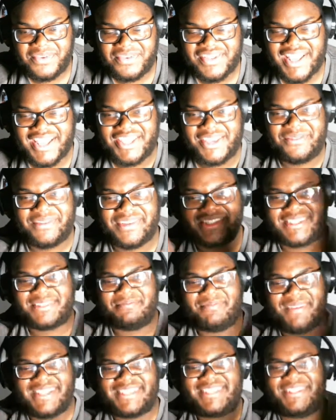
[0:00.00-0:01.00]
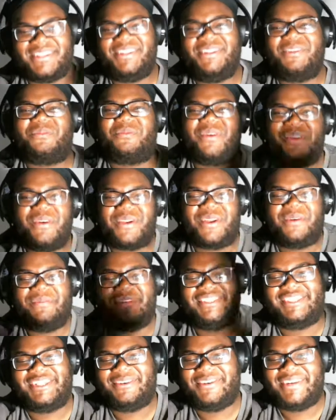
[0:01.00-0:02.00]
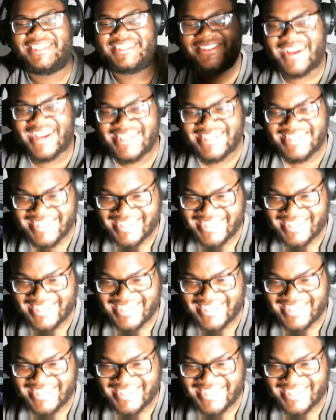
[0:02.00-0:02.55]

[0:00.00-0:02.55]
like, you was messing the world up with your atrocity.